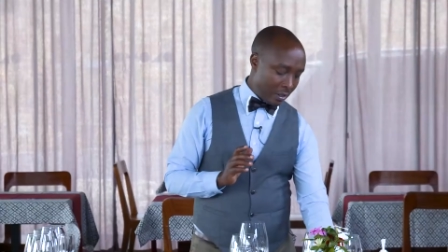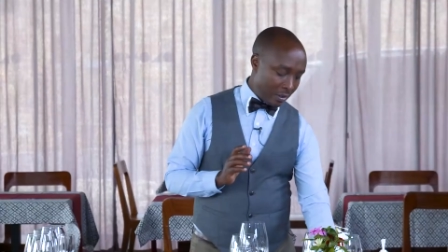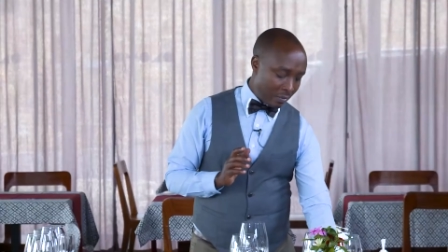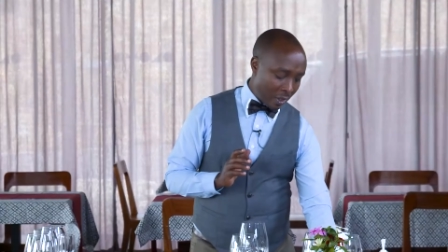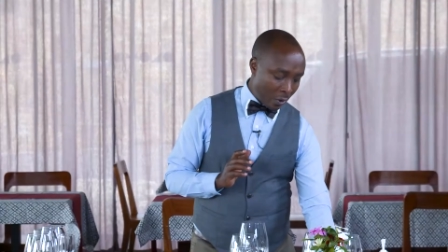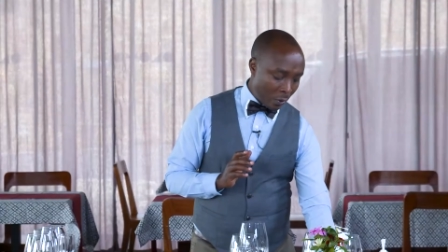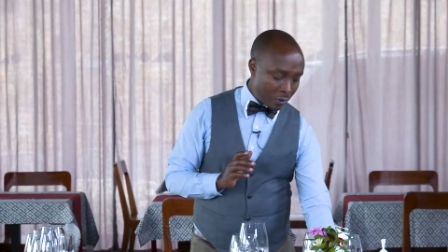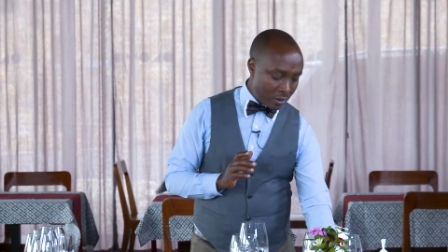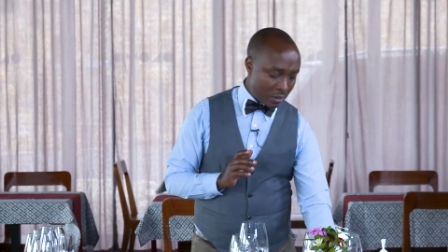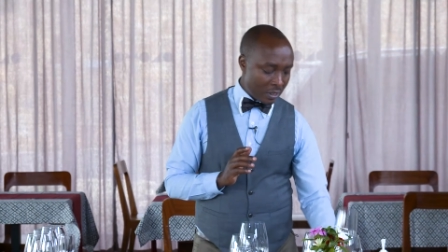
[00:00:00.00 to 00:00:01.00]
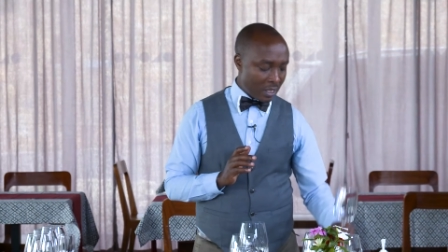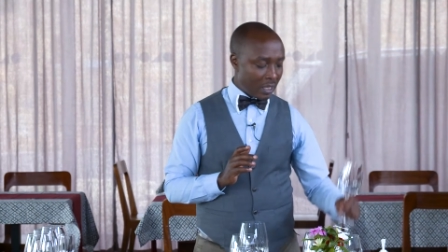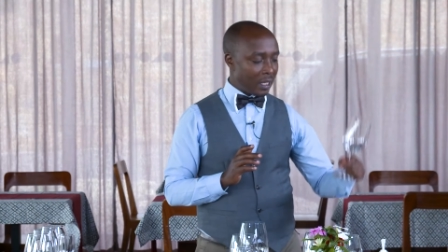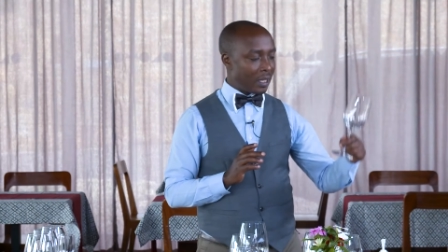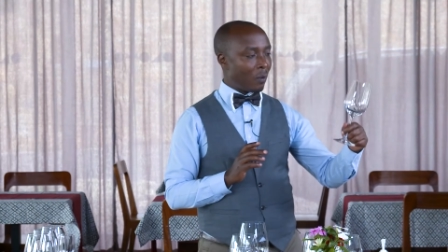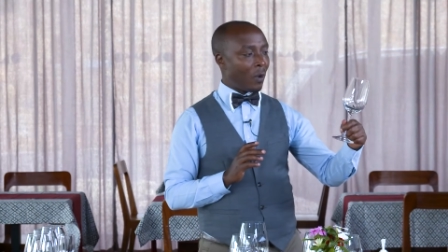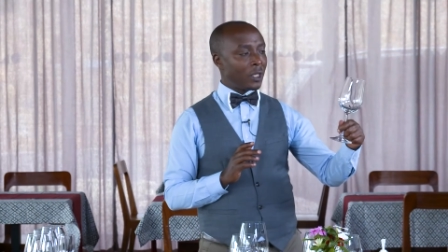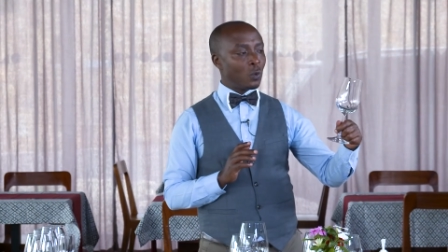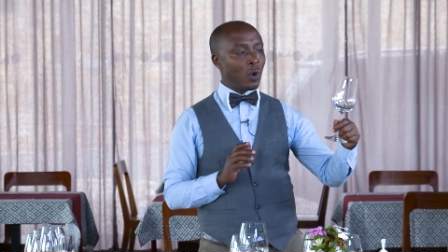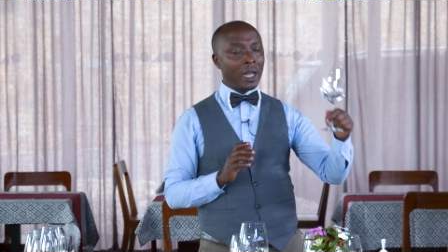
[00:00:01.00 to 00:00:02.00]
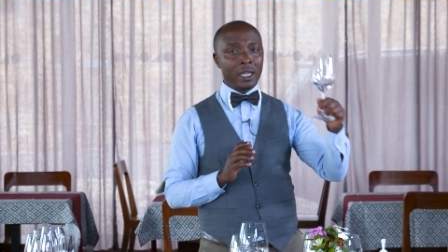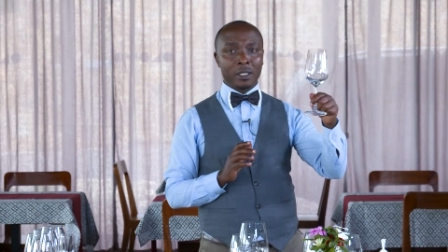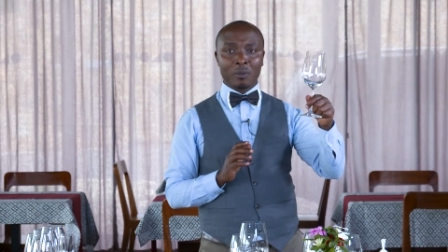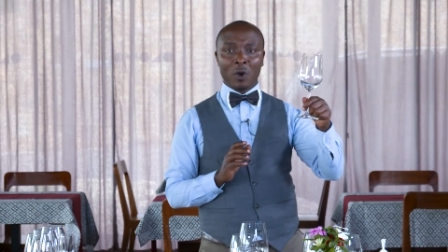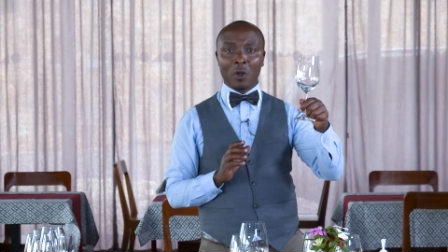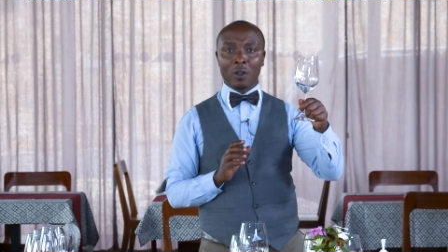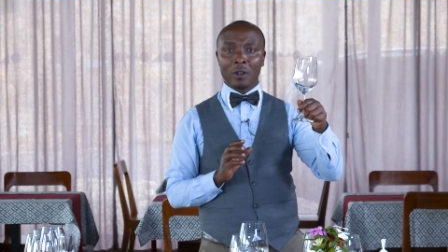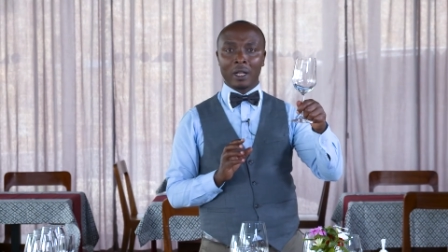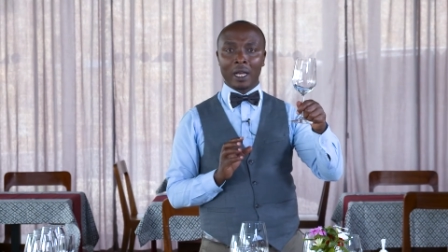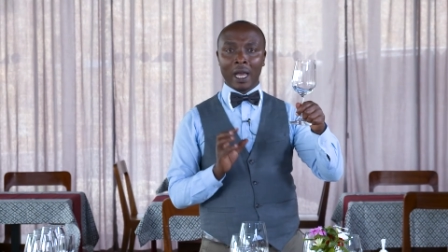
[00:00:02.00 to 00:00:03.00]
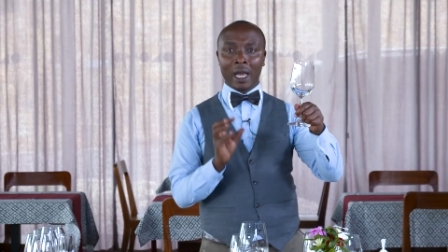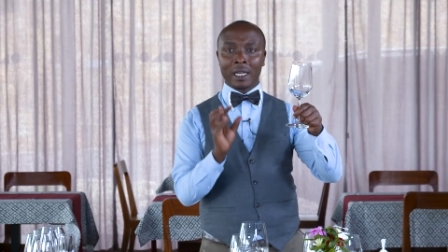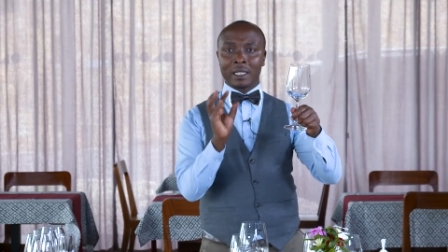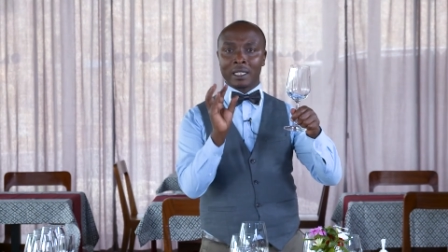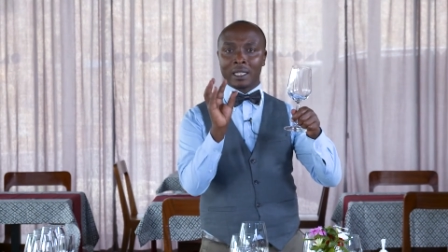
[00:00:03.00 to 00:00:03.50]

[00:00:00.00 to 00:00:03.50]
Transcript: because the white wine is small and